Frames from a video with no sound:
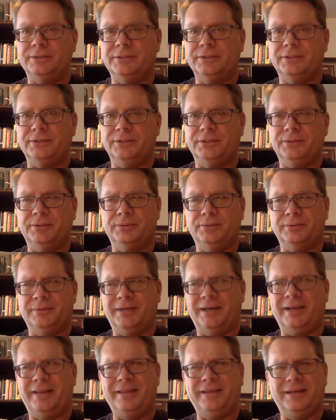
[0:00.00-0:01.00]
to do.
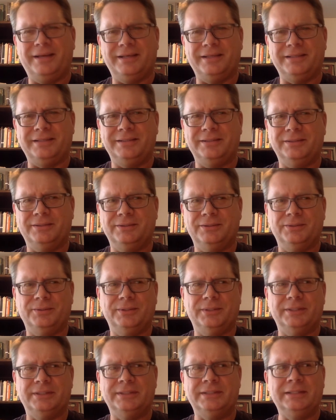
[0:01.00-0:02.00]
I think I still do
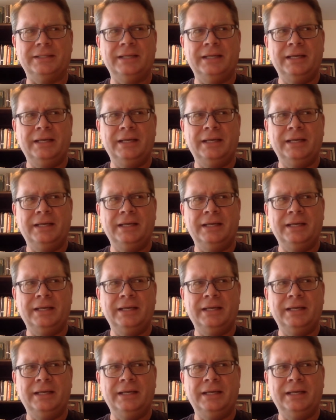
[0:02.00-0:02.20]
this.